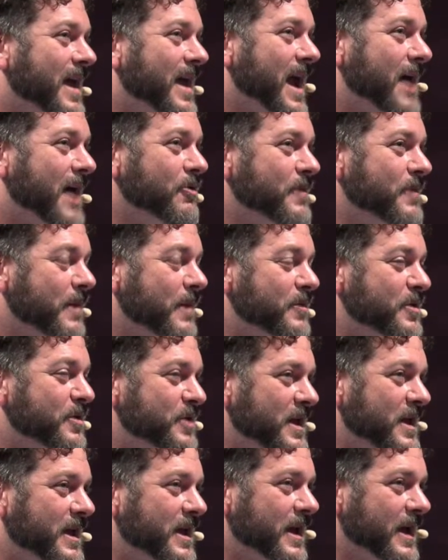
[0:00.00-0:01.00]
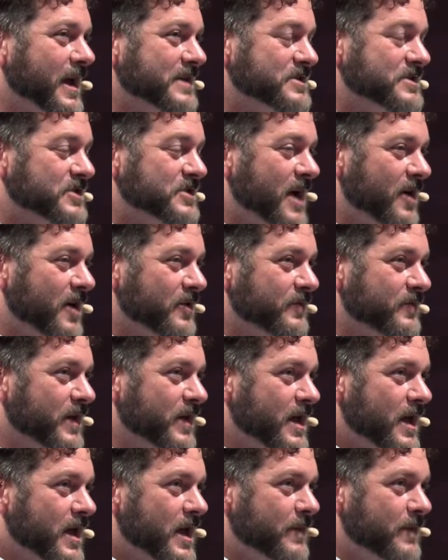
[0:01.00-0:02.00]
I remember thinking as a child of,
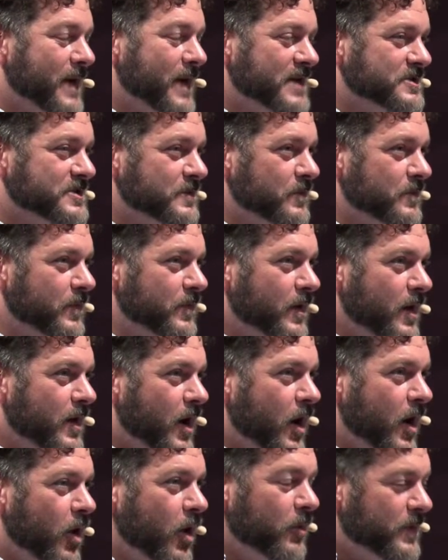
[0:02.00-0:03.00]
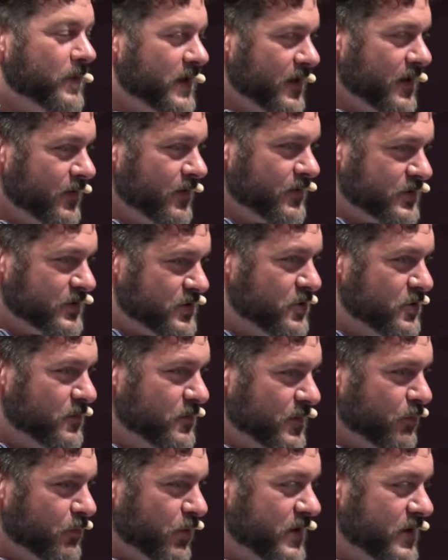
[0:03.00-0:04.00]
imagine opening the
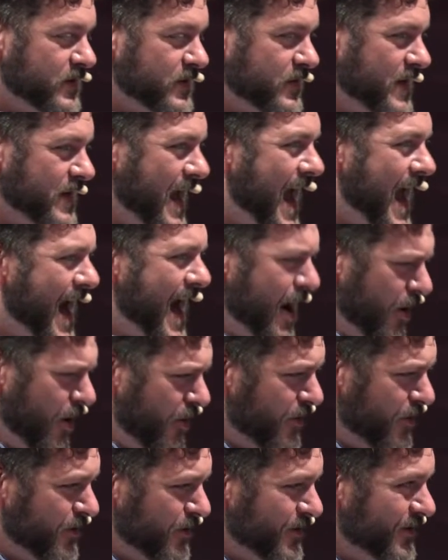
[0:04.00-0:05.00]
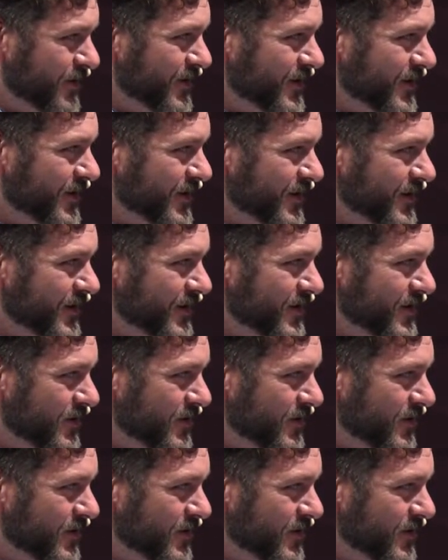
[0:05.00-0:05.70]
tomb and breathing the air of